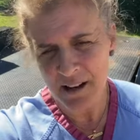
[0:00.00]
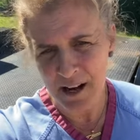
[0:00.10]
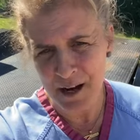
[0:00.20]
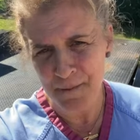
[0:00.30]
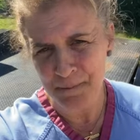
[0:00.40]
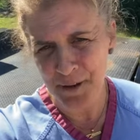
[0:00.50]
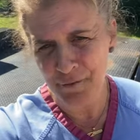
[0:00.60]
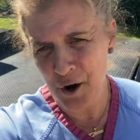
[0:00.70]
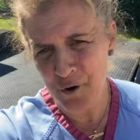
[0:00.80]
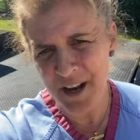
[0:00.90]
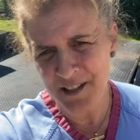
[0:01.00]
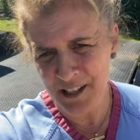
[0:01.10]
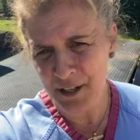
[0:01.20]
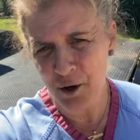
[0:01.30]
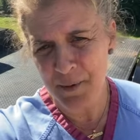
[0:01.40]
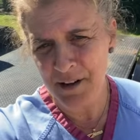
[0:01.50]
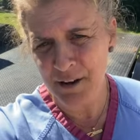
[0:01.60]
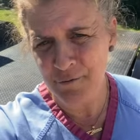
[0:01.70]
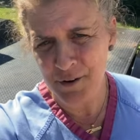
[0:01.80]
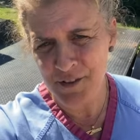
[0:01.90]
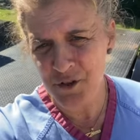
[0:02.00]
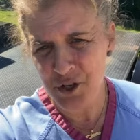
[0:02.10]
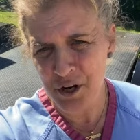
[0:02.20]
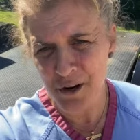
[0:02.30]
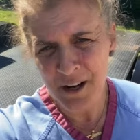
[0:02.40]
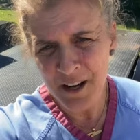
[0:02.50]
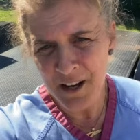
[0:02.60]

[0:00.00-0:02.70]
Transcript: Um, the voting's a little bit different this year